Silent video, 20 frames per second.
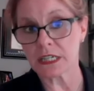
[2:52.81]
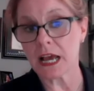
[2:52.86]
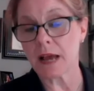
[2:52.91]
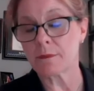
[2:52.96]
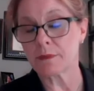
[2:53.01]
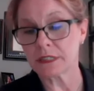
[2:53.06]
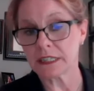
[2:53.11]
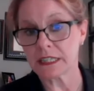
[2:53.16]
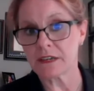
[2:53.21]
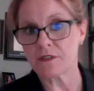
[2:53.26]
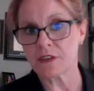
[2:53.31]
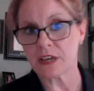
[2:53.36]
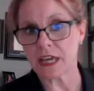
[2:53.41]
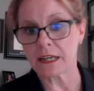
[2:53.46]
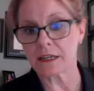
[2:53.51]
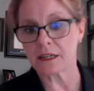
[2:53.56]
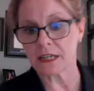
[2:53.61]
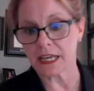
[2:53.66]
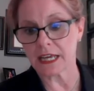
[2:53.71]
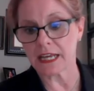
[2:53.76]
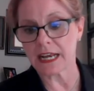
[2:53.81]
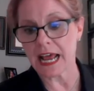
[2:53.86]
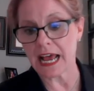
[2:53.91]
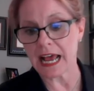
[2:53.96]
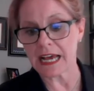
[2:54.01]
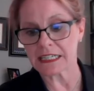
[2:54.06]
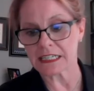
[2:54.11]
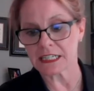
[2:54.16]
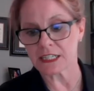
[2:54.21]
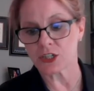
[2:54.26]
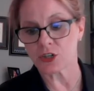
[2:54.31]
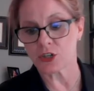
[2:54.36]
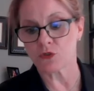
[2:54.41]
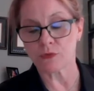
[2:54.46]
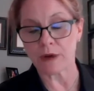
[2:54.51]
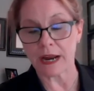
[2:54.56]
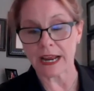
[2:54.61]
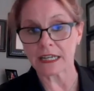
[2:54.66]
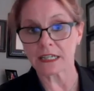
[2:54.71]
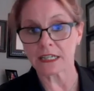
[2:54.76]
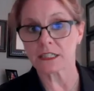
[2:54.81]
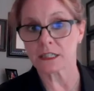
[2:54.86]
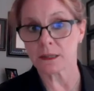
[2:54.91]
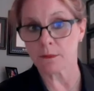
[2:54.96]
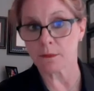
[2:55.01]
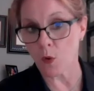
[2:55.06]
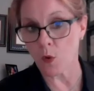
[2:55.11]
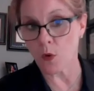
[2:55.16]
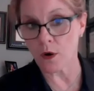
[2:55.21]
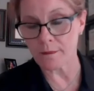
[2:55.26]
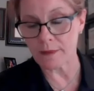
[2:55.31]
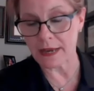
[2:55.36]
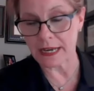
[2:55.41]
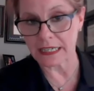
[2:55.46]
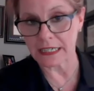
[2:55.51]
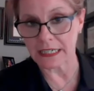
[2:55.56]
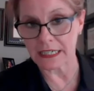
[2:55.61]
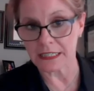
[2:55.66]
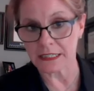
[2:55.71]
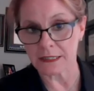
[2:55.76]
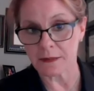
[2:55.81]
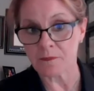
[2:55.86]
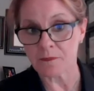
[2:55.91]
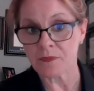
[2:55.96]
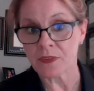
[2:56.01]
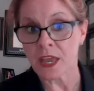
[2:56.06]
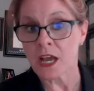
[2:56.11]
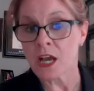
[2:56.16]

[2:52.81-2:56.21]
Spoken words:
I believe, can act as a great support mechanism.